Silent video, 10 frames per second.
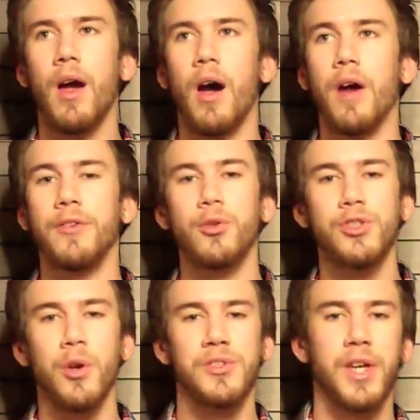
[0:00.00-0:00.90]
The
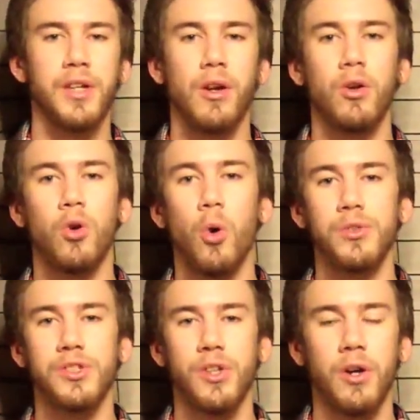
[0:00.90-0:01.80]
Usos taking on
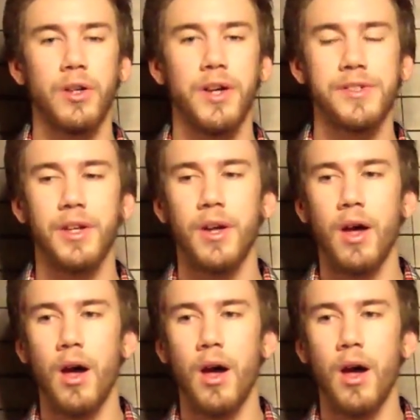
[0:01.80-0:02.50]
Golden Stardust.